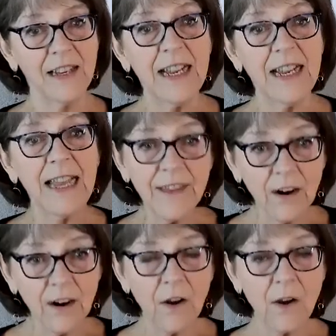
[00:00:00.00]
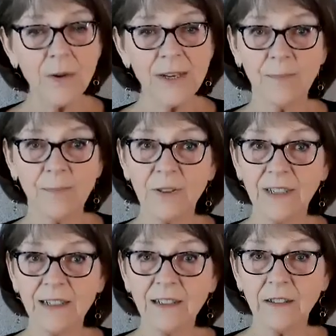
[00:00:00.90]
and they are always
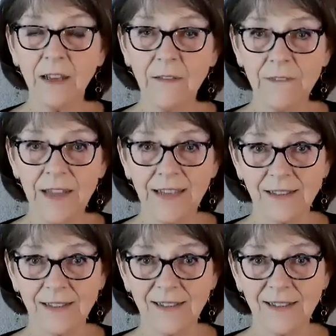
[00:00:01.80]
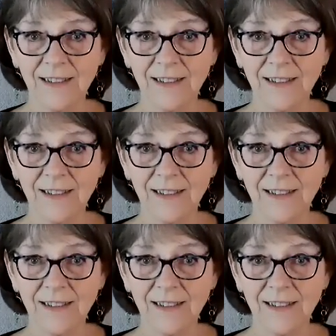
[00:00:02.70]
political events.